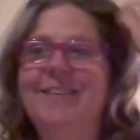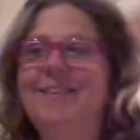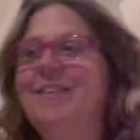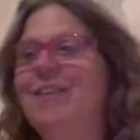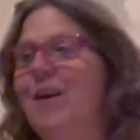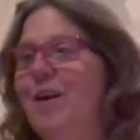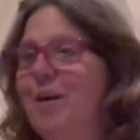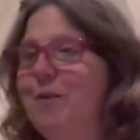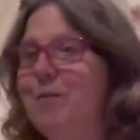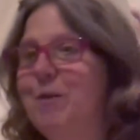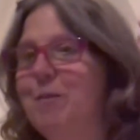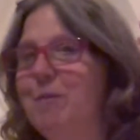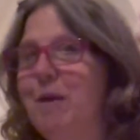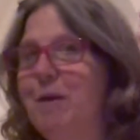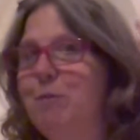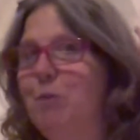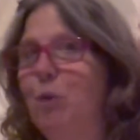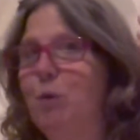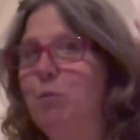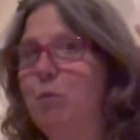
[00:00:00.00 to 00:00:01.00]
So I hope to
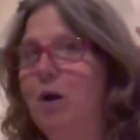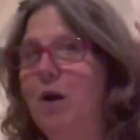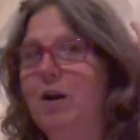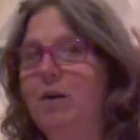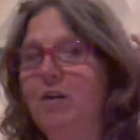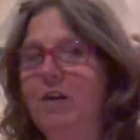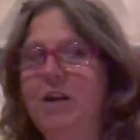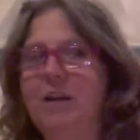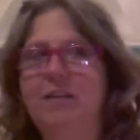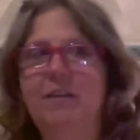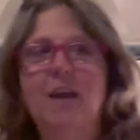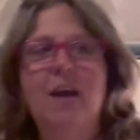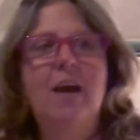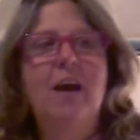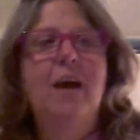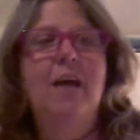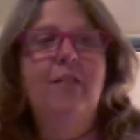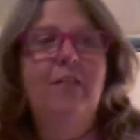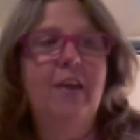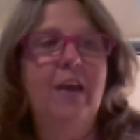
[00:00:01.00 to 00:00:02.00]
make more progress.
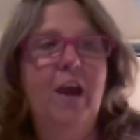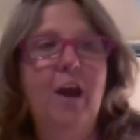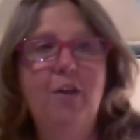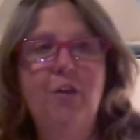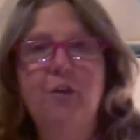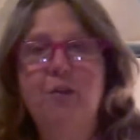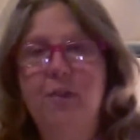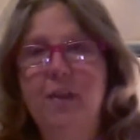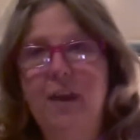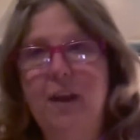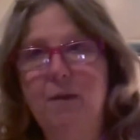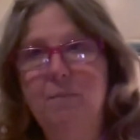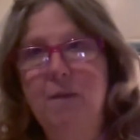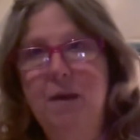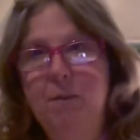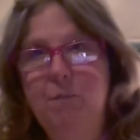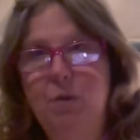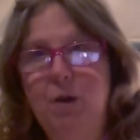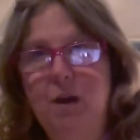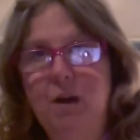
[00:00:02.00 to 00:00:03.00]
The other thing I
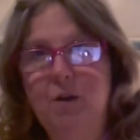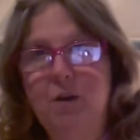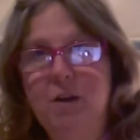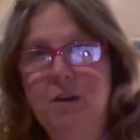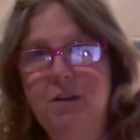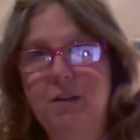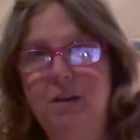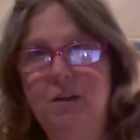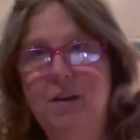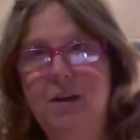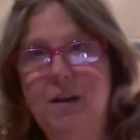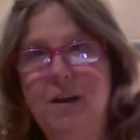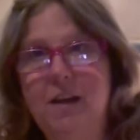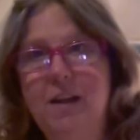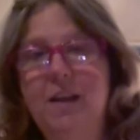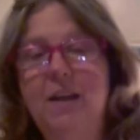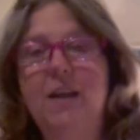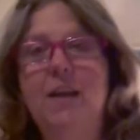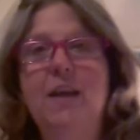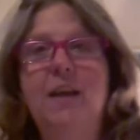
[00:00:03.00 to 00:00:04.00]
made progress
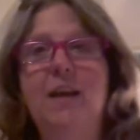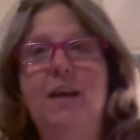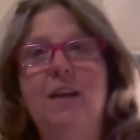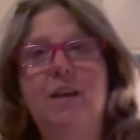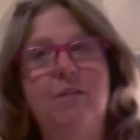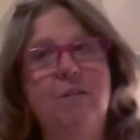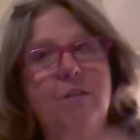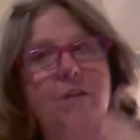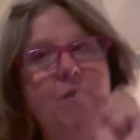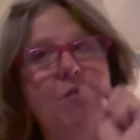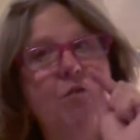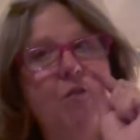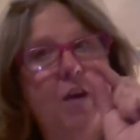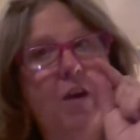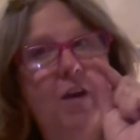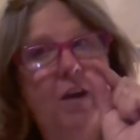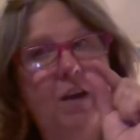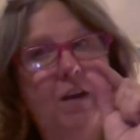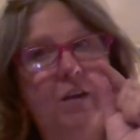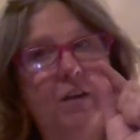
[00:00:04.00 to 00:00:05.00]
on, and
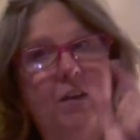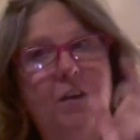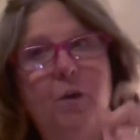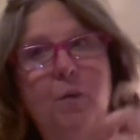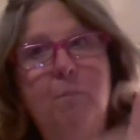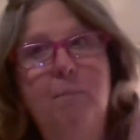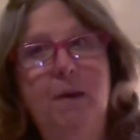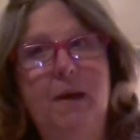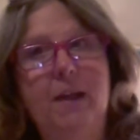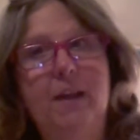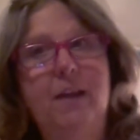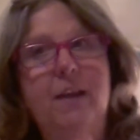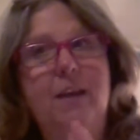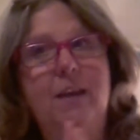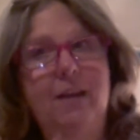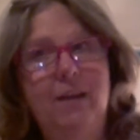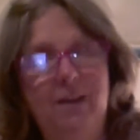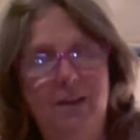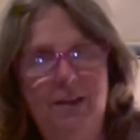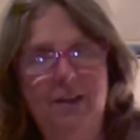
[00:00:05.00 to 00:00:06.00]
very little, but
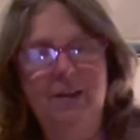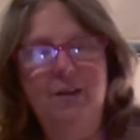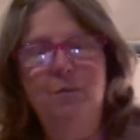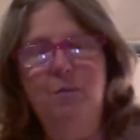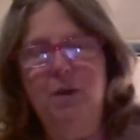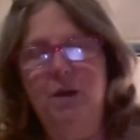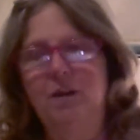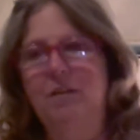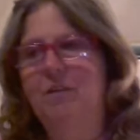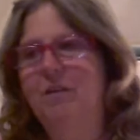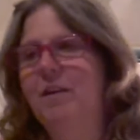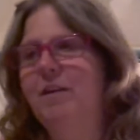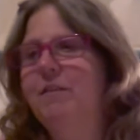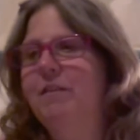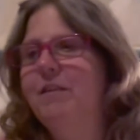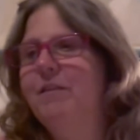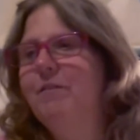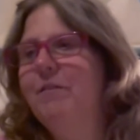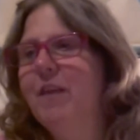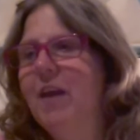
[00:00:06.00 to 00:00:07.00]
it is
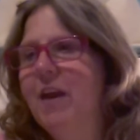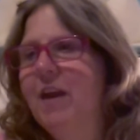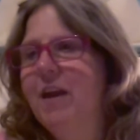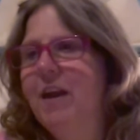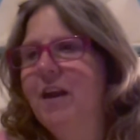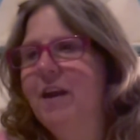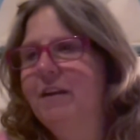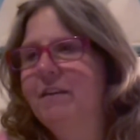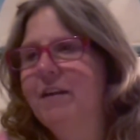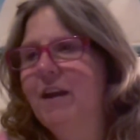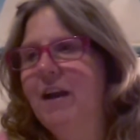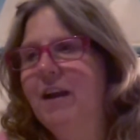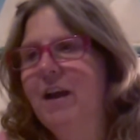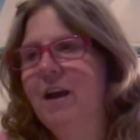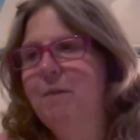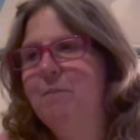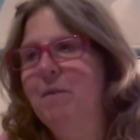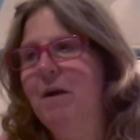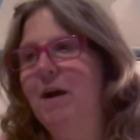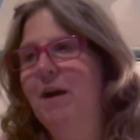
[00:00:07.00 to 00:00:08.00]
progress, is I
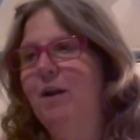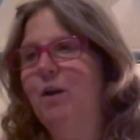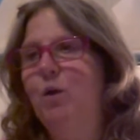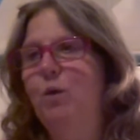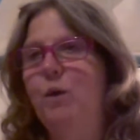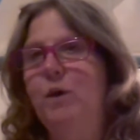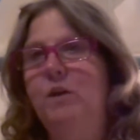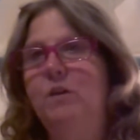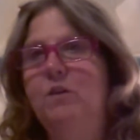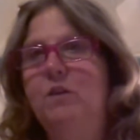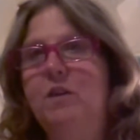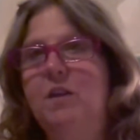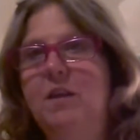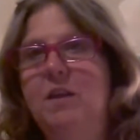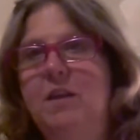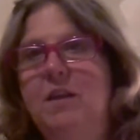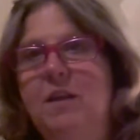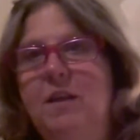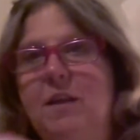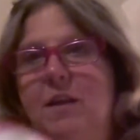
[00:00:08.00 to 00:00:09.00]
got my quilt
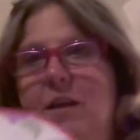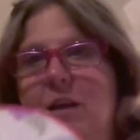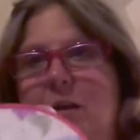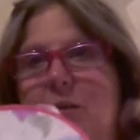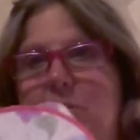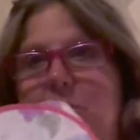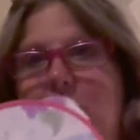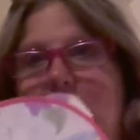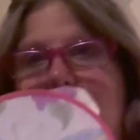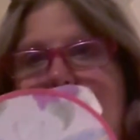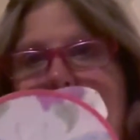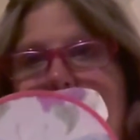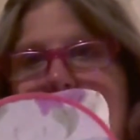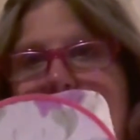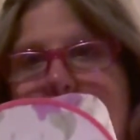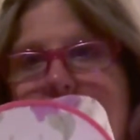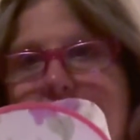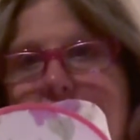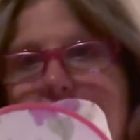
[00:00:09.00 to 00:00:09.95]
block